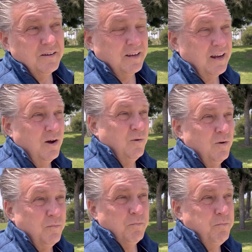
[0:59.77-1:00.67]
you know,
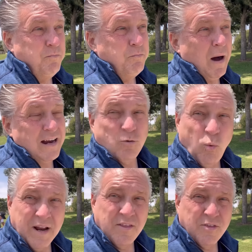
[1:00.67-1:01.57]
by
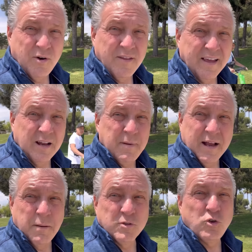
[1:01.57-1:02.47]
2030, they could make
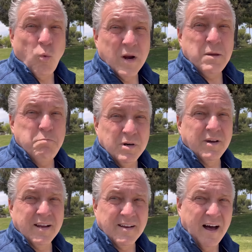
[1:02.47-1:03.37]
almost $20
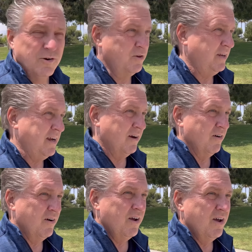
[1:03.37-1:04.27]
billion a year